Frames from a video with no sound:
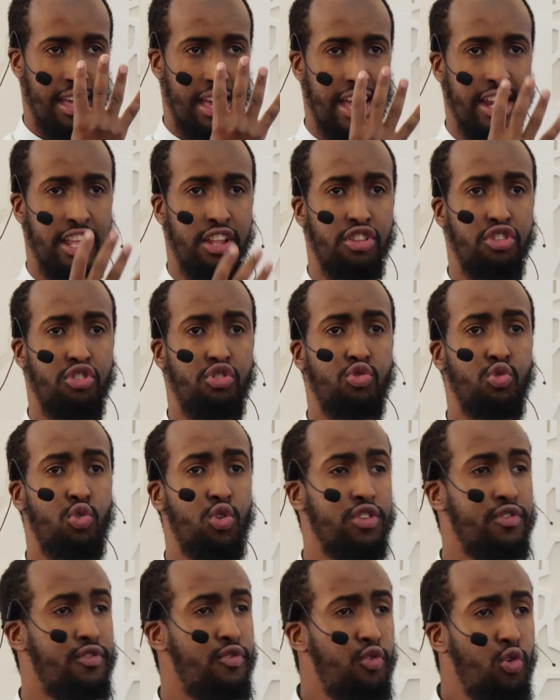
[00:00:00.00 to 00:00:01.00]
and he
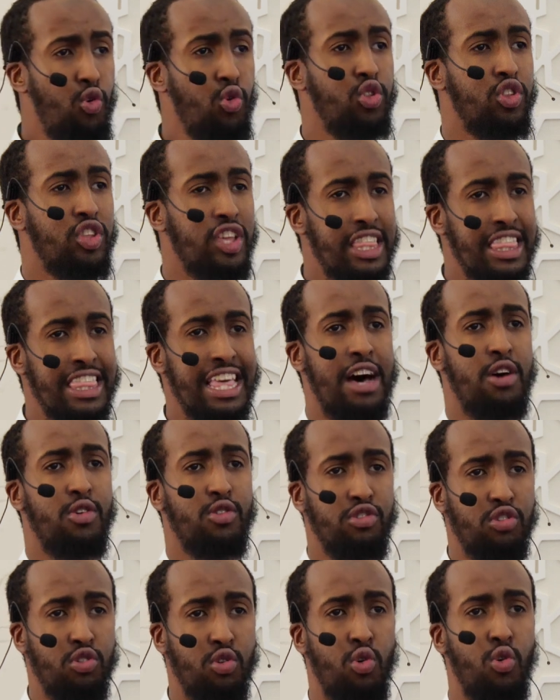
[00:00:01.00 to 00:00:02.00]
destroys
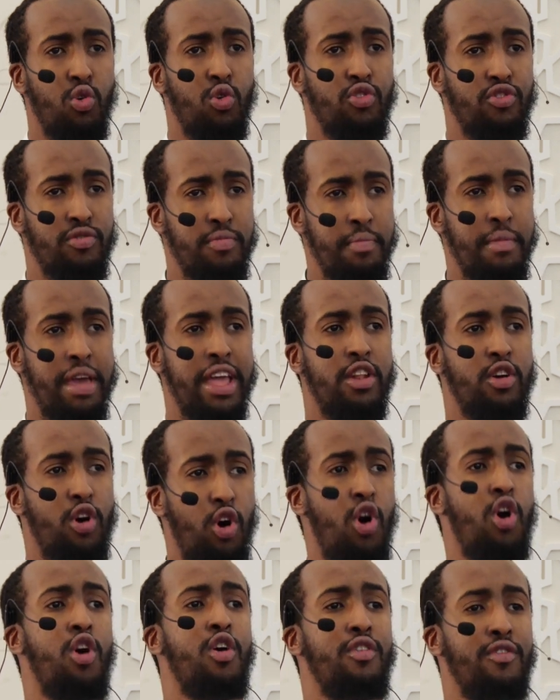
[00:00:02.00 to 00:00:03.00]
40,000 horsemen
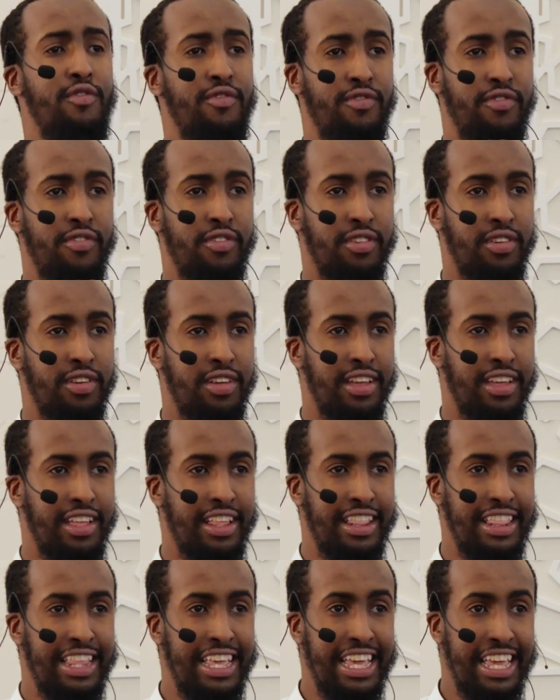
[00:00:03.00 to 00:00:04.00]
of
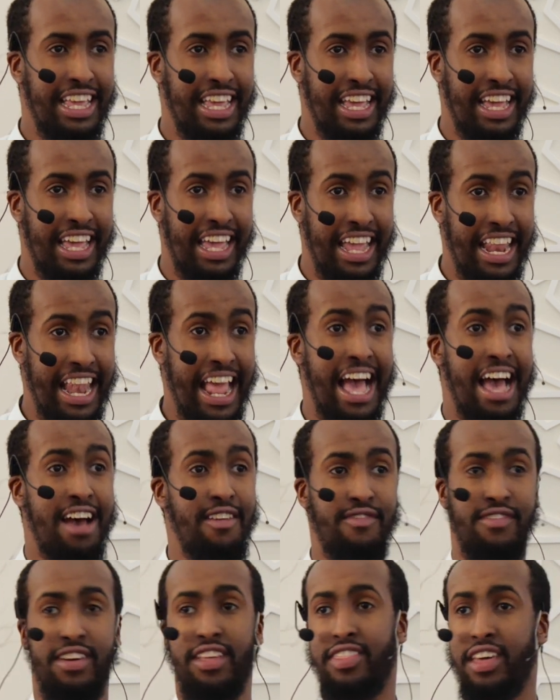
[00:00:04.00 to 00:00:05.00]
the
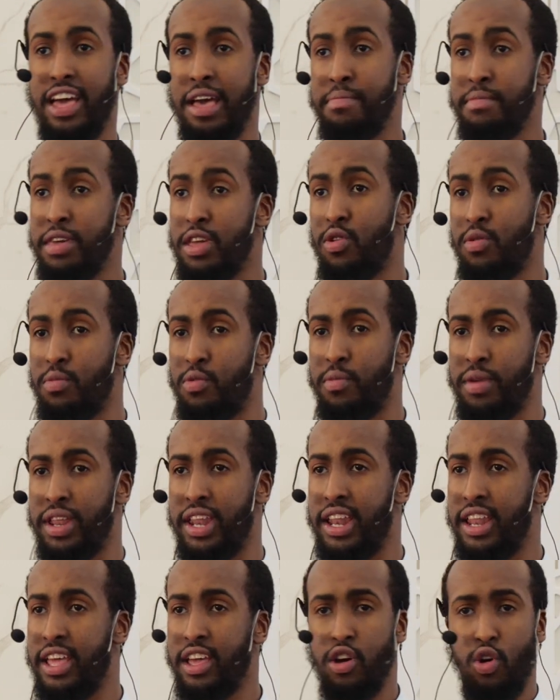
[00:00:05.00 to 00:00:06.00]
Khilafah, the Amir
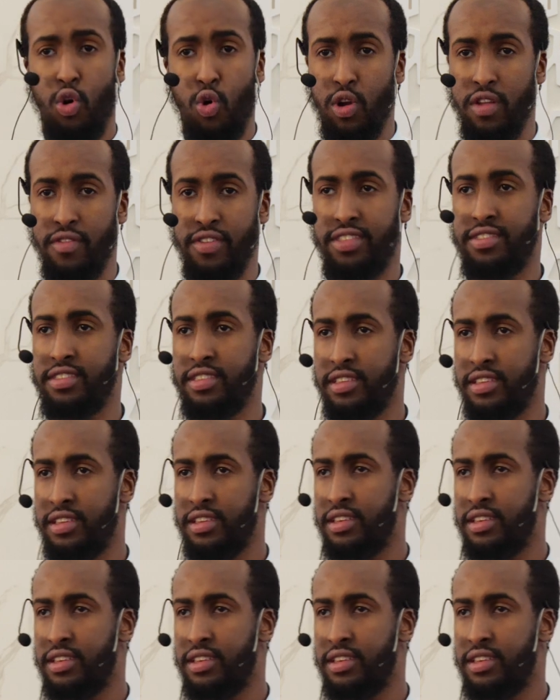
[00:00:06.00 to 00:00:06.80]
al-Mu'mineen, all of it.